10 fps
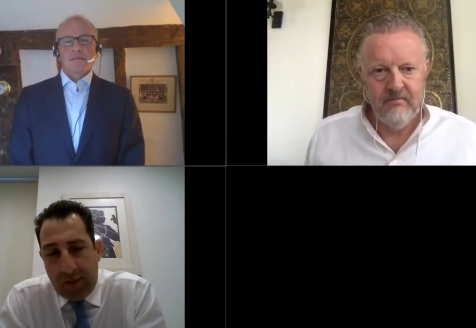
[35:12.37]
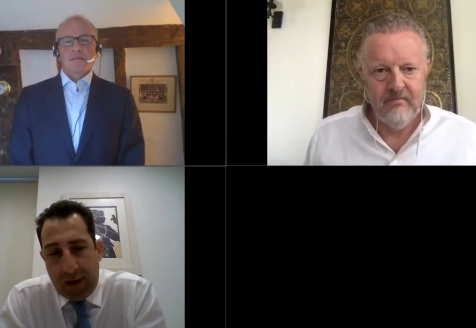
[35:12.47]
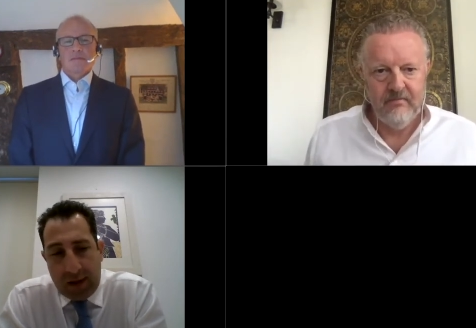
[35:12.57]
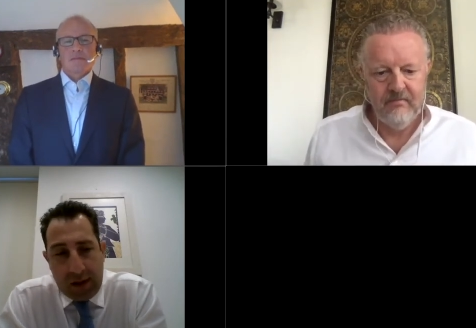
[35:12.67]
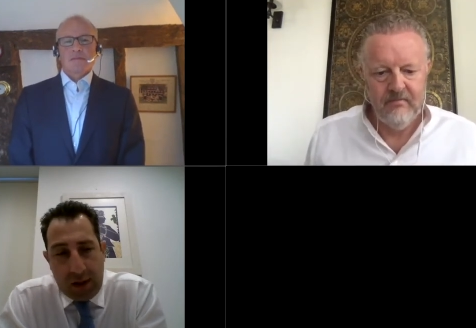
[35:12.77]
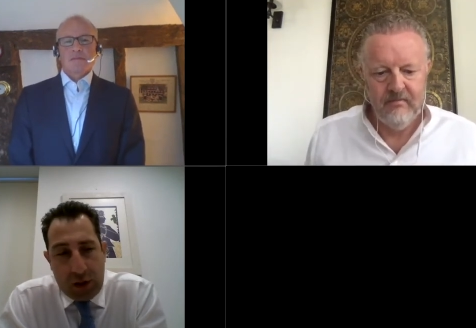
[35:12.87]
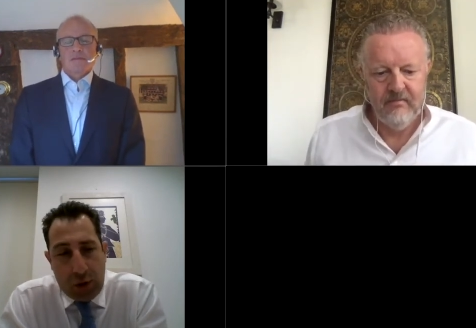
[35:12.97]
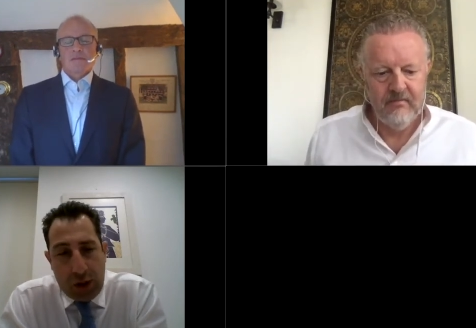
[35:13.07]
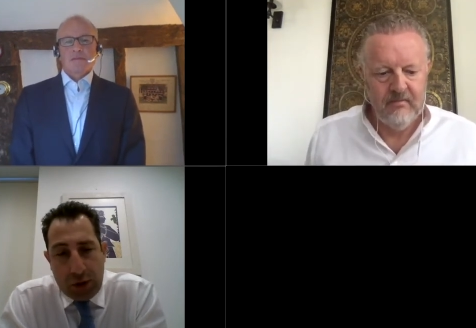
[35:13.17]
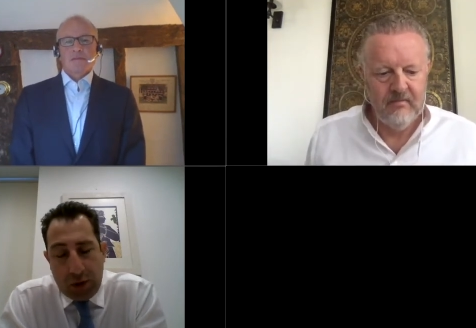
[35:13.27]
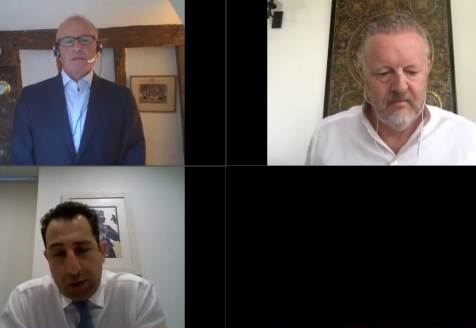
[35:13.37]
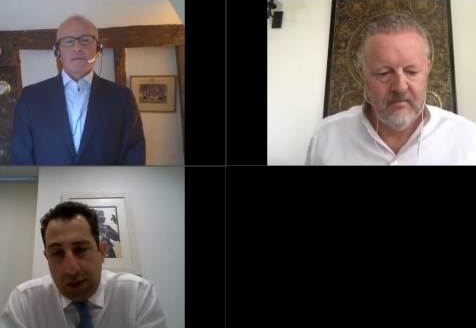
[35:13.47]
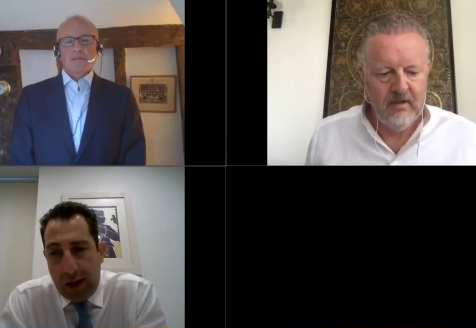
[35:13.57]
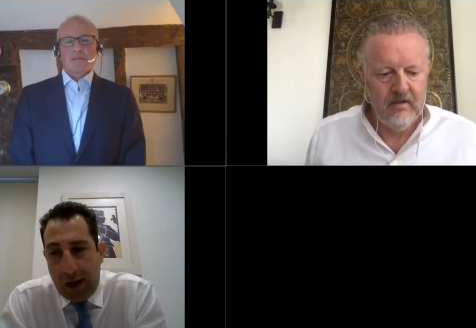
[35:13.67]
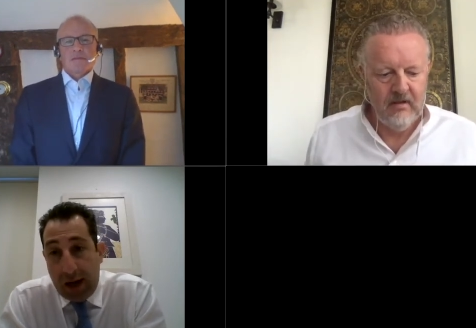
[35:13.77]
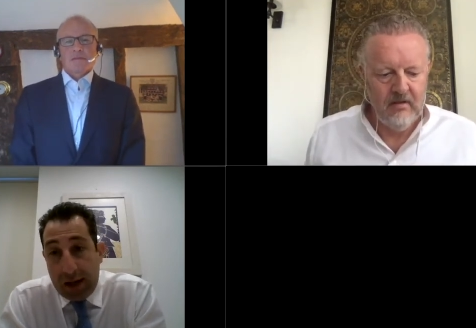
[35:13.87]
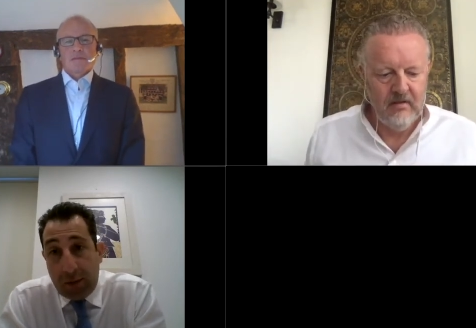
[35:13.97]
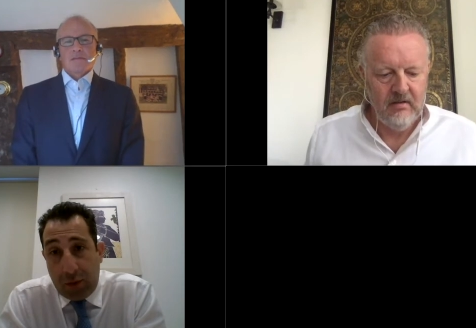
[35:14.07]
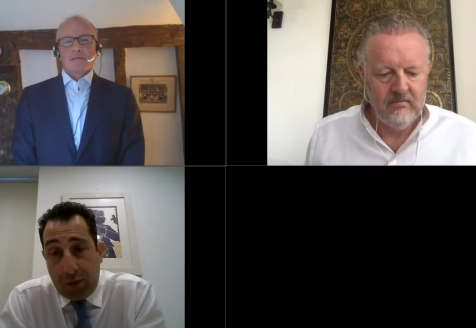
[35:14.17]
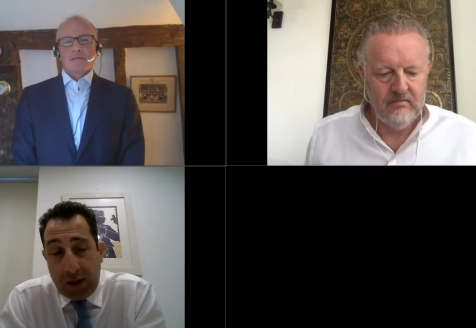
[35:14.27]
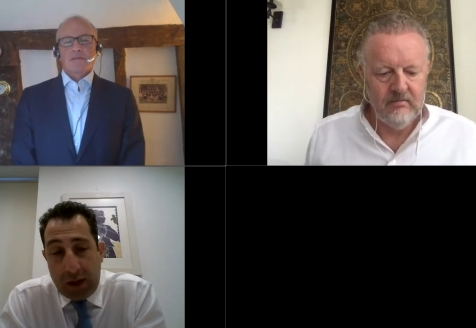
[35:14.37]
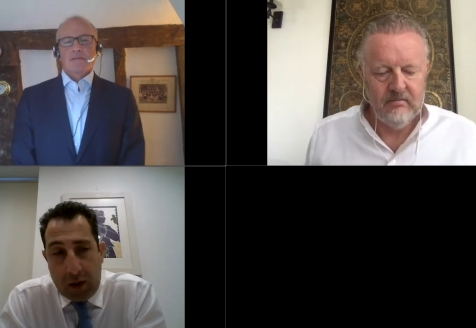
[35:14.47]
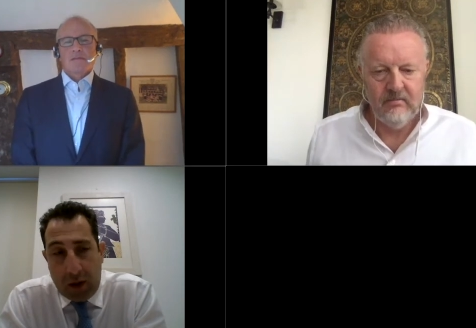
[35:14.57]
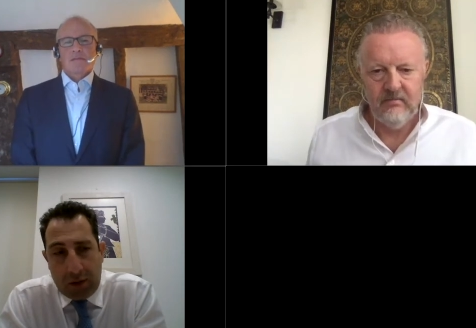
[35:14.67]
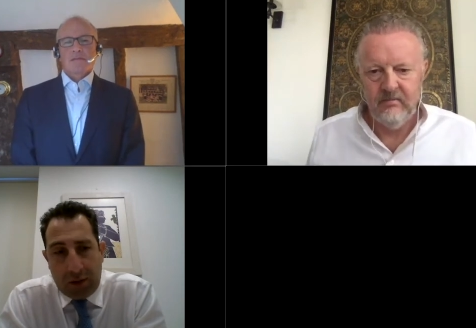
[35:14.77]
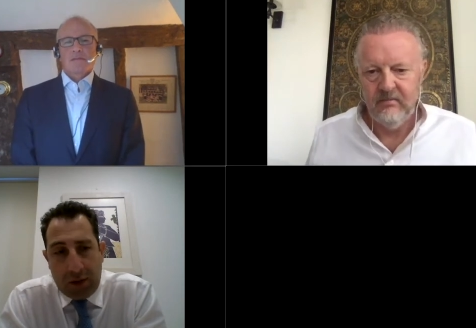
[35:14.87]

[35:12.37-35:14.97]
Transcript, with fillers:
Speaker 1: that the situation uh, has improved a lot.